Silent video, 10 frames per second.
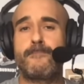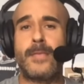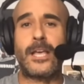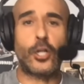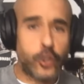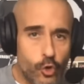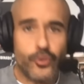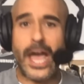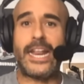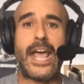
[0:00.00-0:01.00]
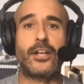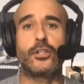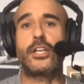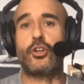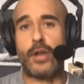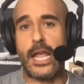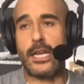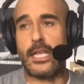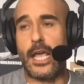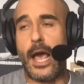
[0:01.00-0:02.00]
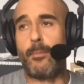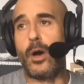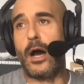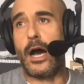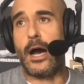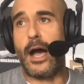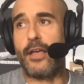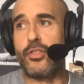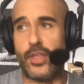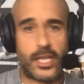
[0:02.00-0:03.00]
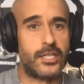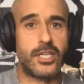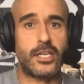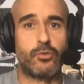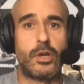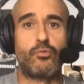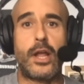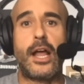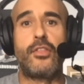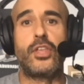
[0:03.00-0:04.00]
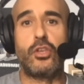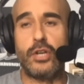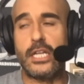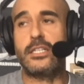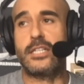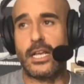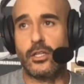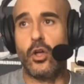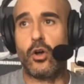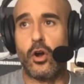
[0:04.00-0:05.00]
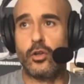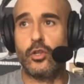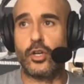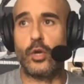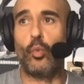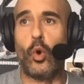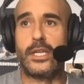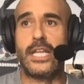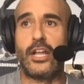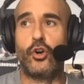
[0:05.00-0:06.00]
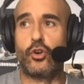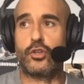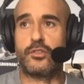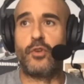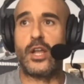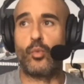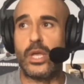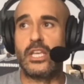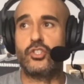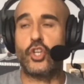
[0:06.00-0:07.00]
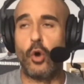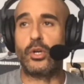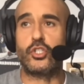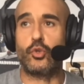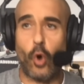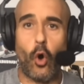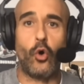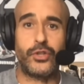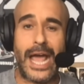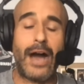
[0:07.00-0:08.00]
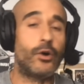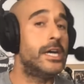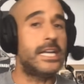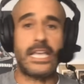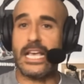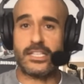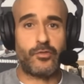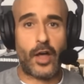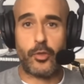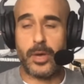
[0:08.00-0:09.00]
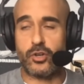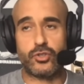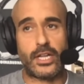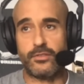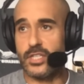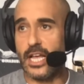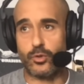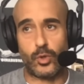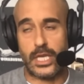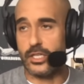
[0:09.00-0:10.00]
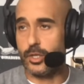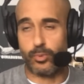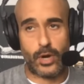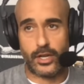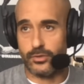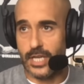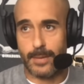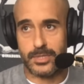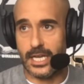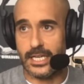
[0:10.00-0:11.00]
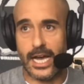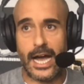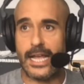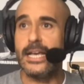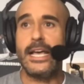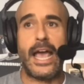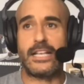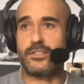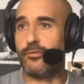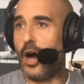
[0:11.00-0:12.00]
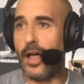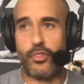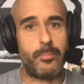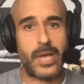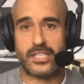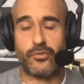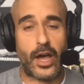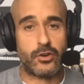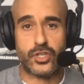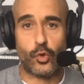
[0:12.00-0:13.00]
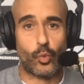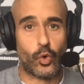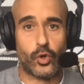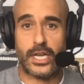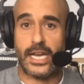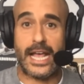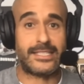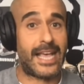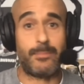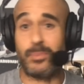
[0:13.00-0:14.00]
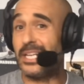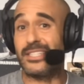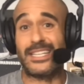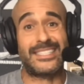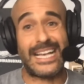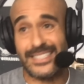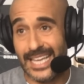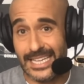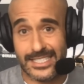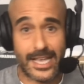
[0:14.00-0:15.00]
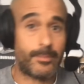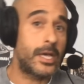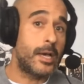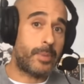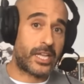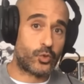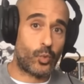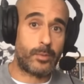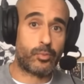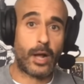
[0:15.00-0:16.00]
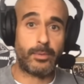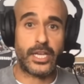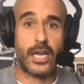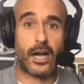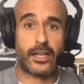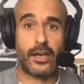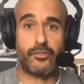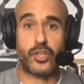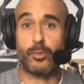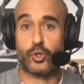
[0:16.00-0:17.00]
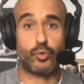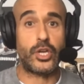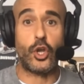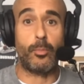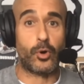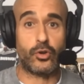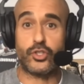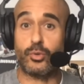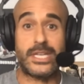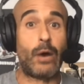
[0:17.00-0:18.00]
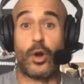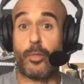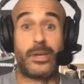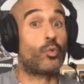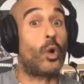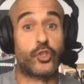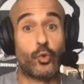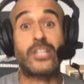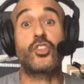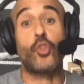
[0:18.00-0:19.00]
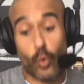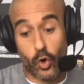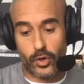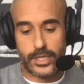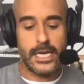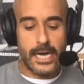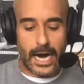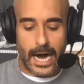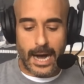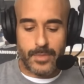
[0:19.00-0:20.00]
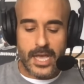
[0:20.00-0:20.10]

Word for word: include that angle in your handicap, uh, I think is ignorant, right? I think you need to take a long, hard look at what Dan Hooker's fight week is going to hold. Now, he has fought the better strength of schedule. He is the perennial top 10 guy, has fought the best fighters in the world, and has had big success against them. Biggest win, probably a knockout of Gilbert Durinho Burns, who is now one of the best welterweights in the world. Um,